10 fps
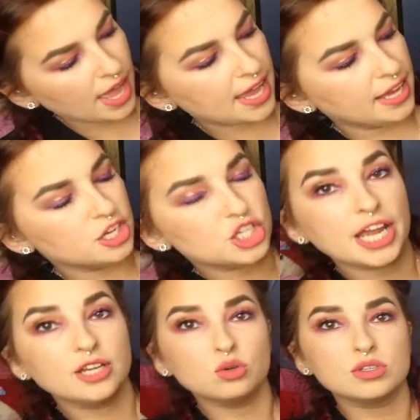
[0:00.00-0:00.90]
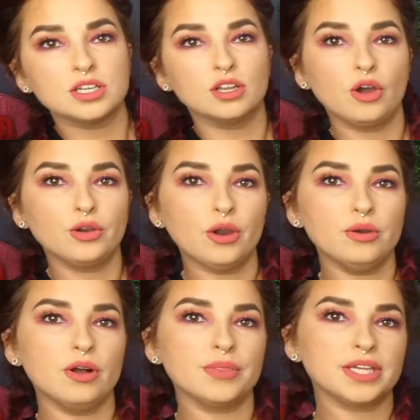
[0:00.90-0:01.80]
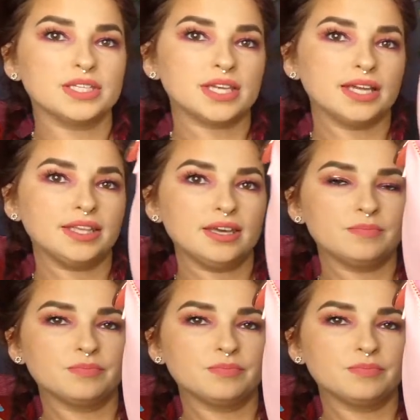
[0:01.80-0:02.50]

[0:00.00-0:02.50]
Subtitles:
a Shane Dawson logo on the inside there.